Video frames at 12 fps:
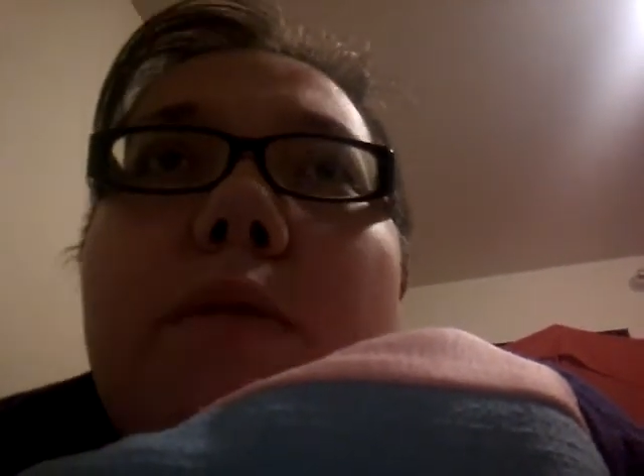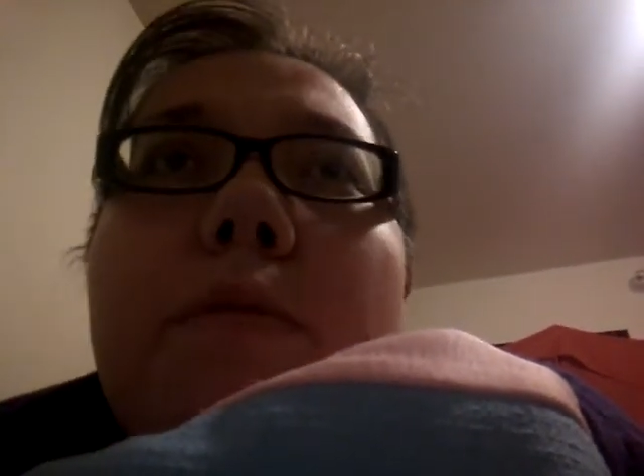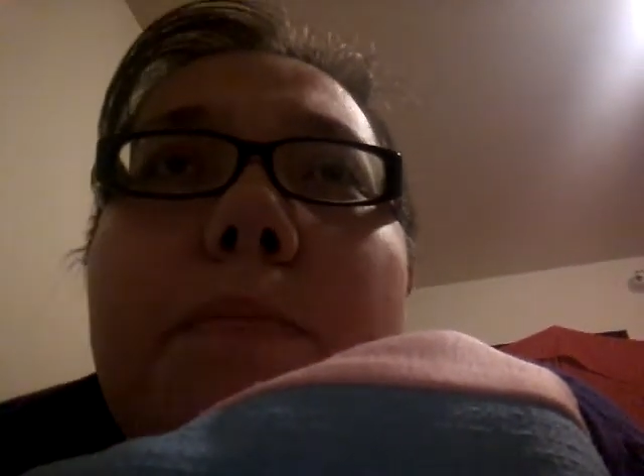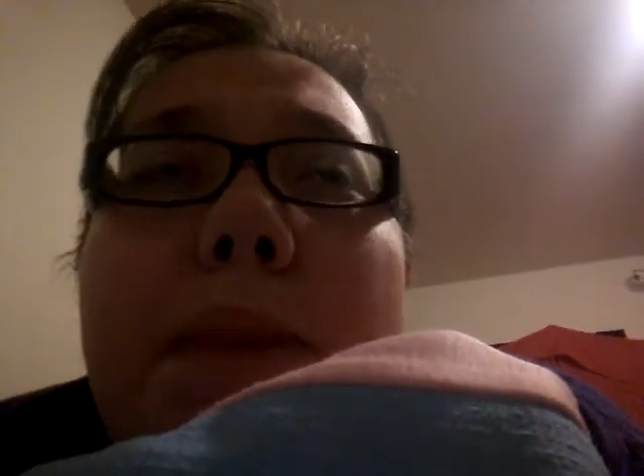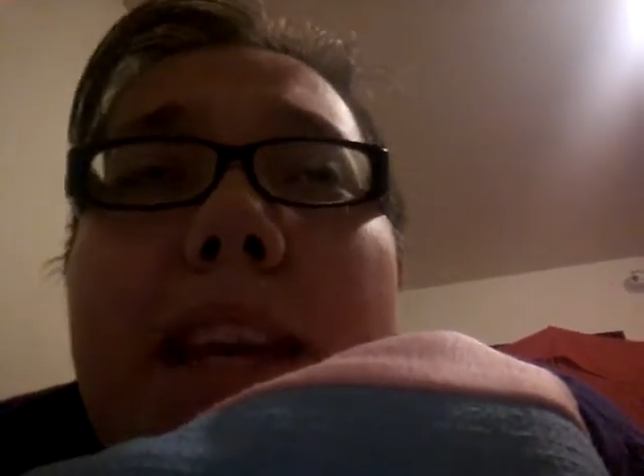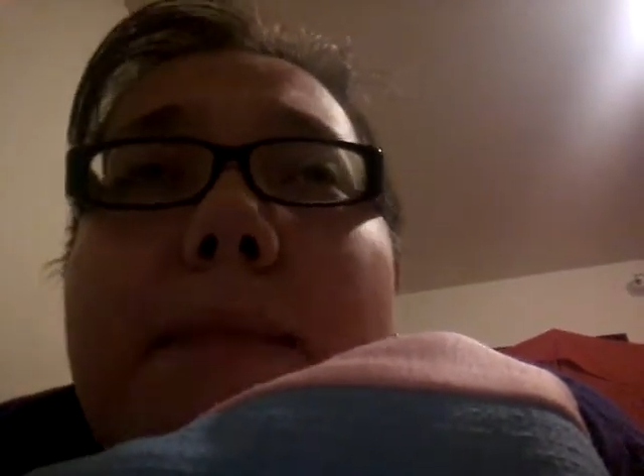
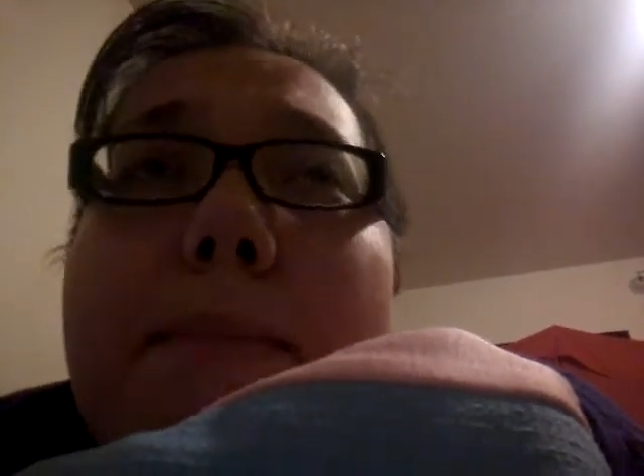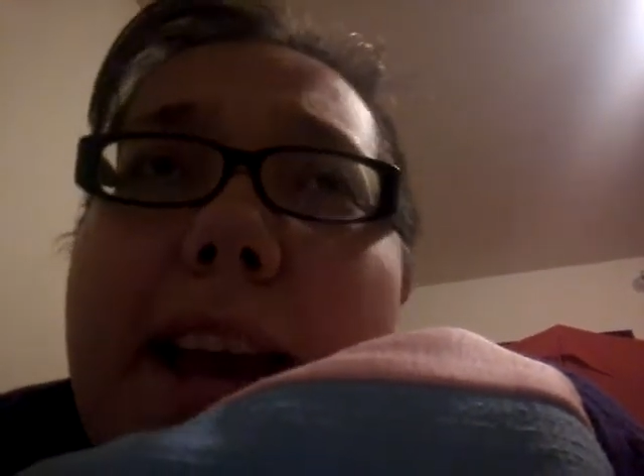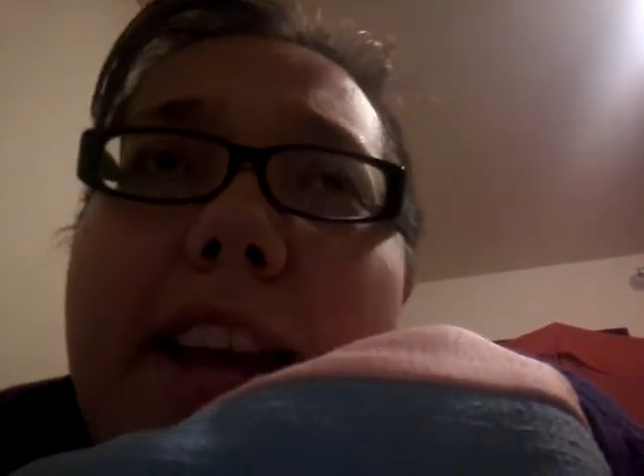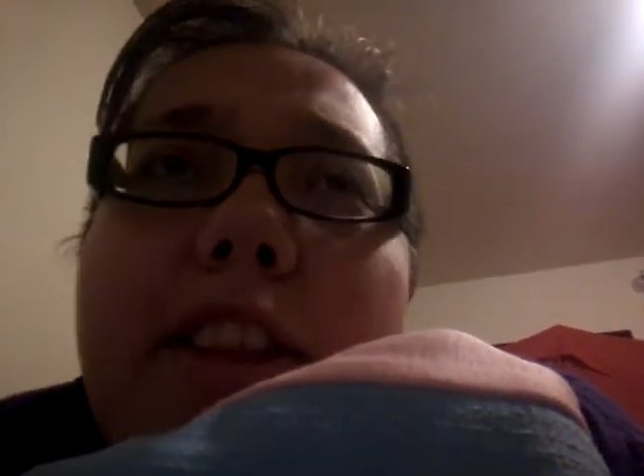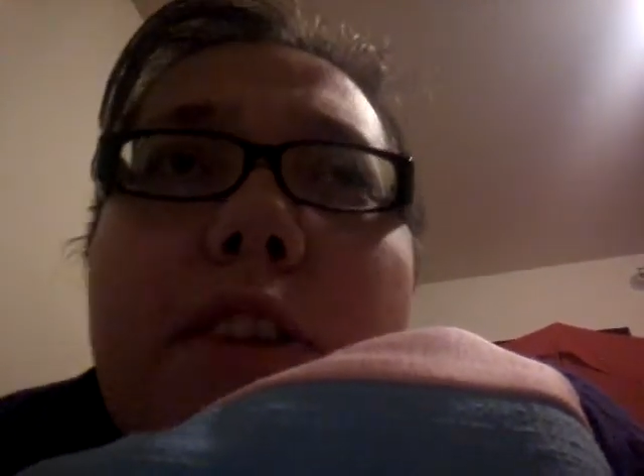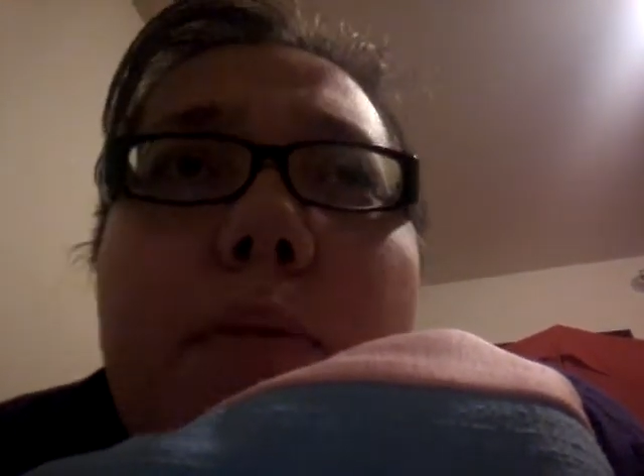Me and
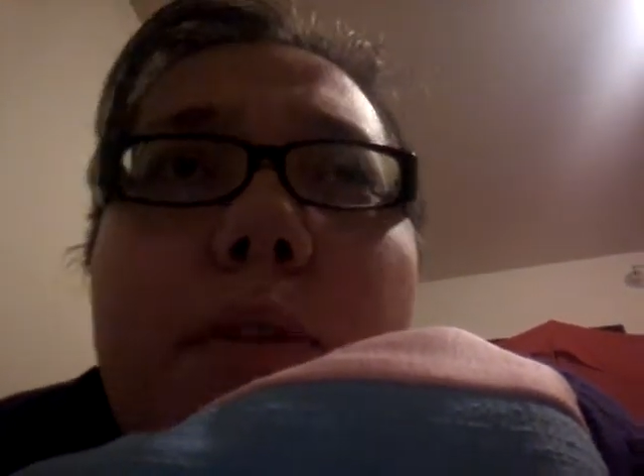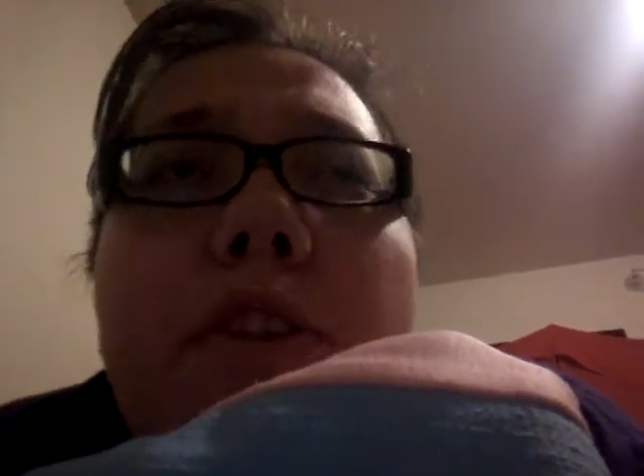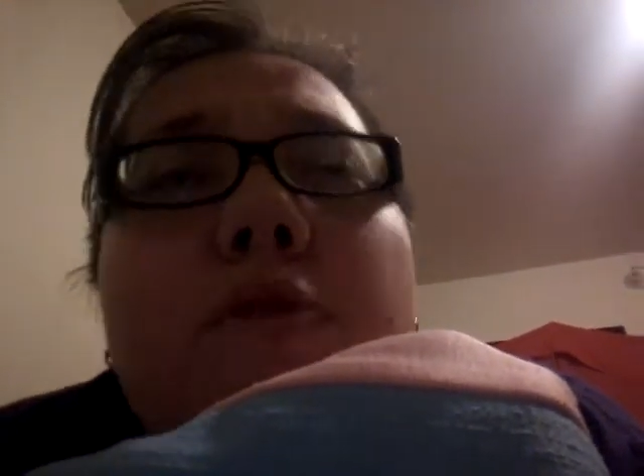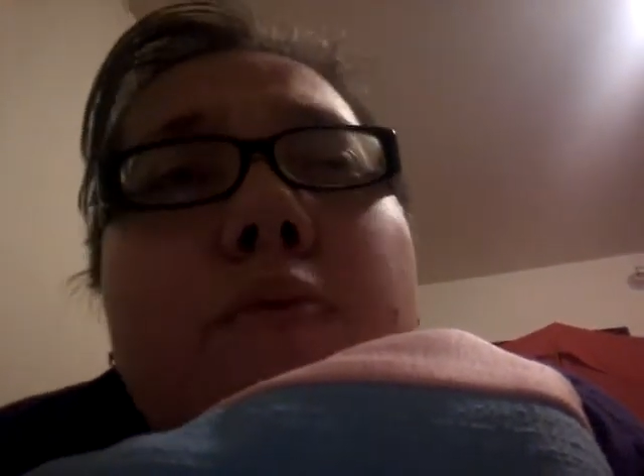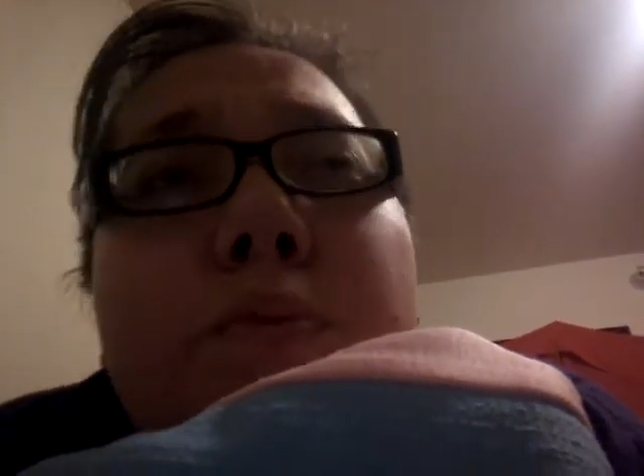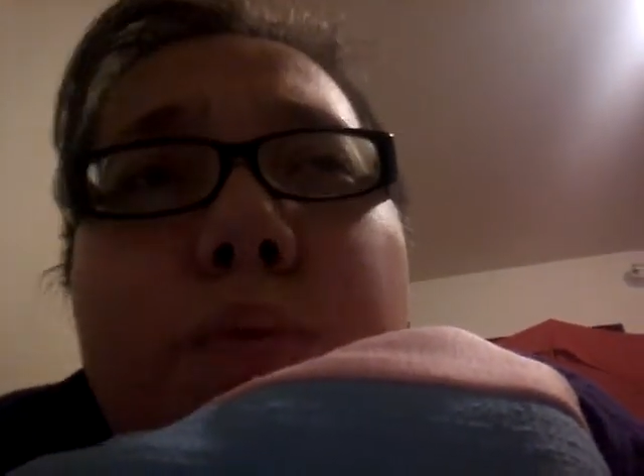Matthew
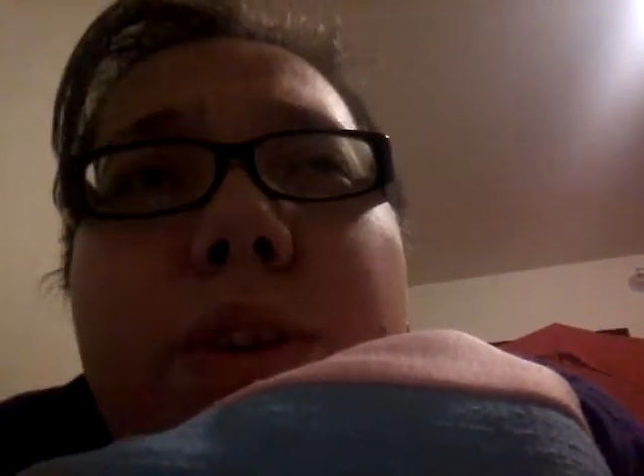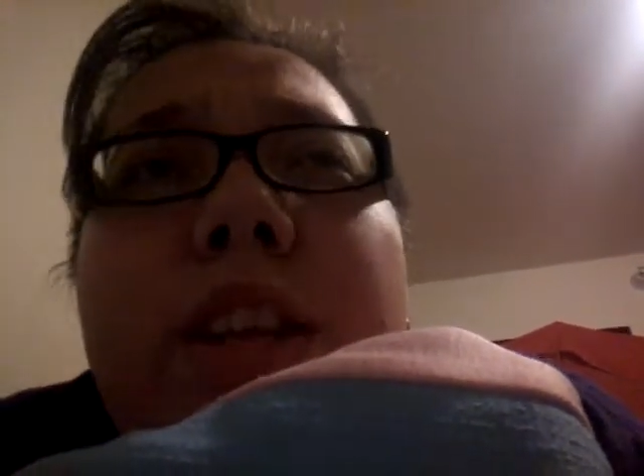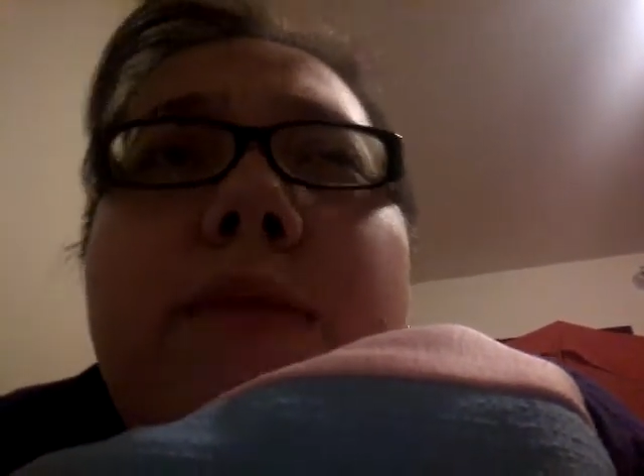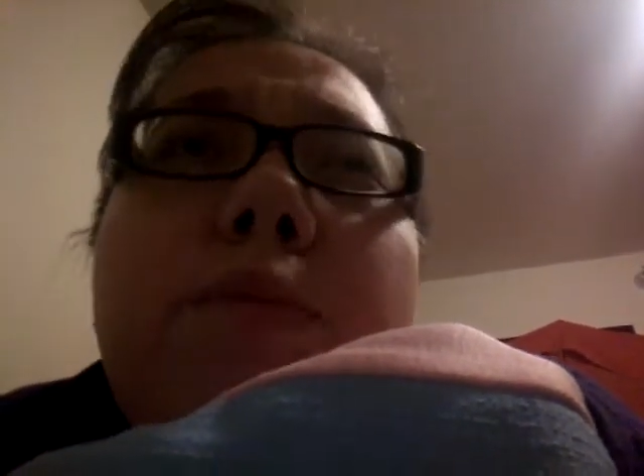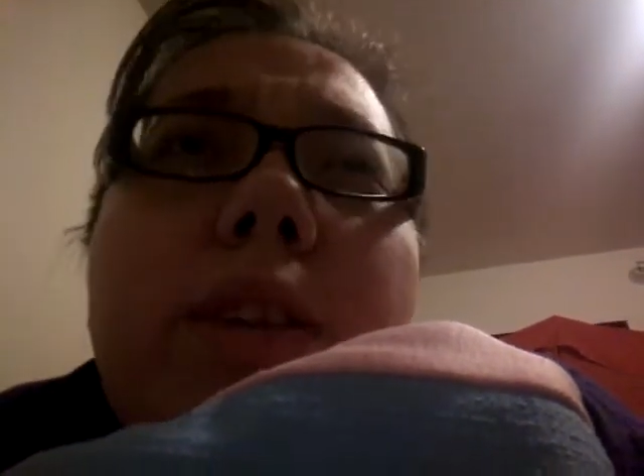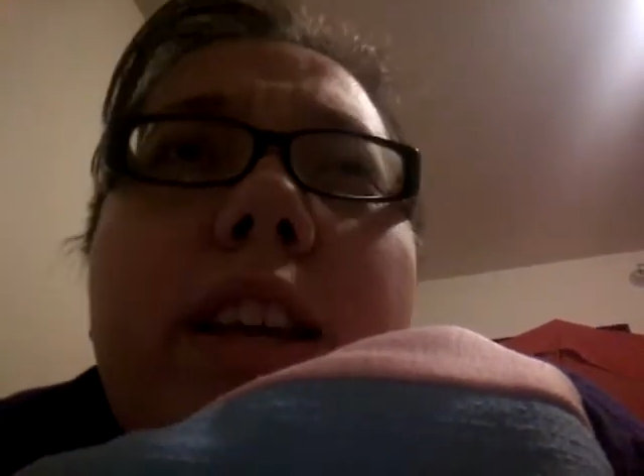worked
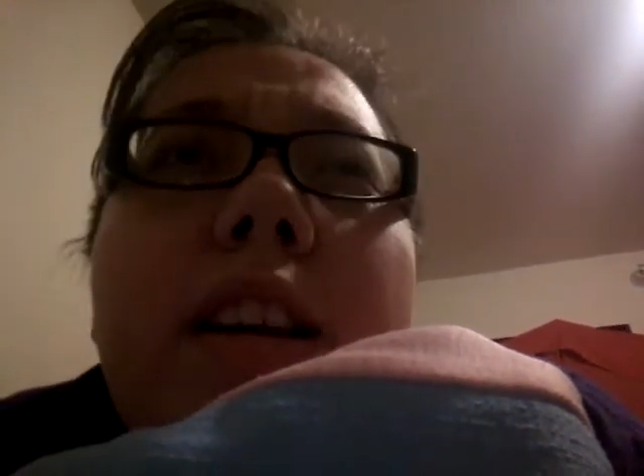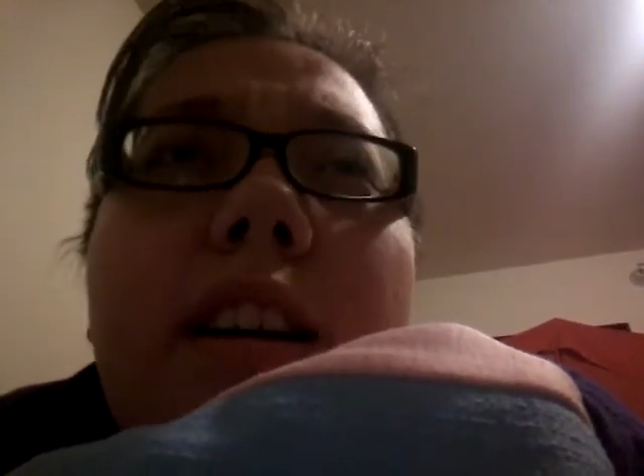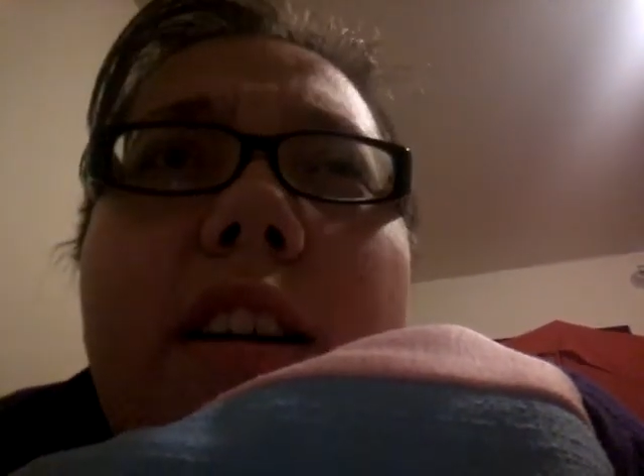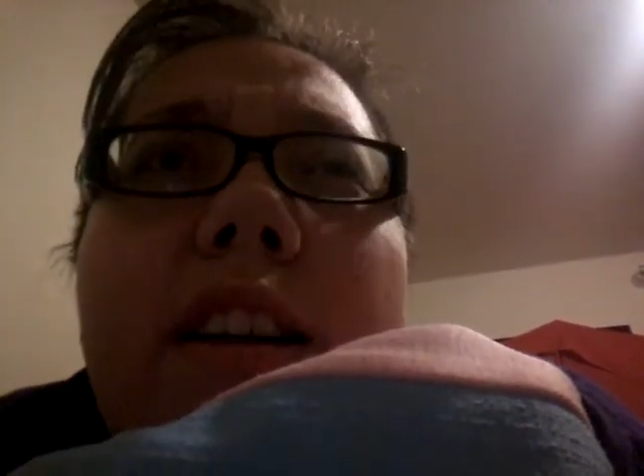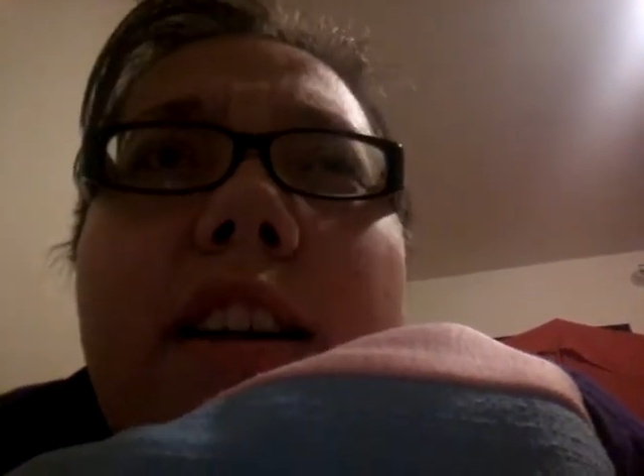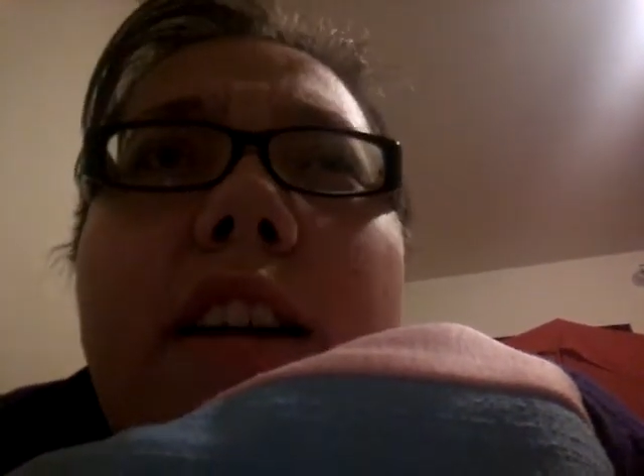really, really
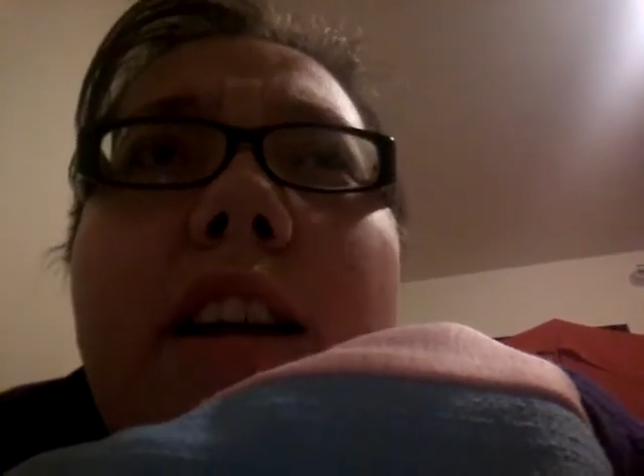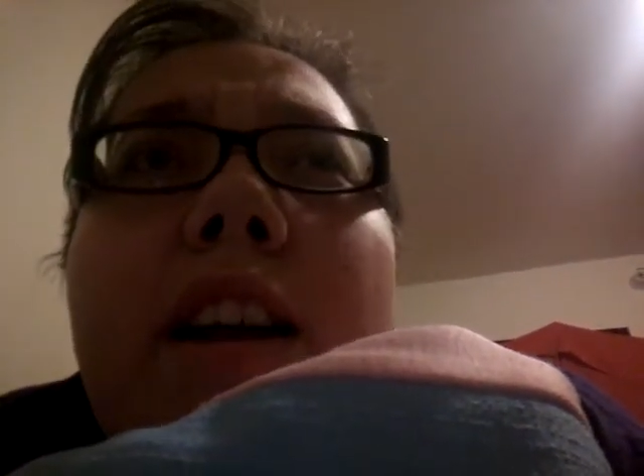hard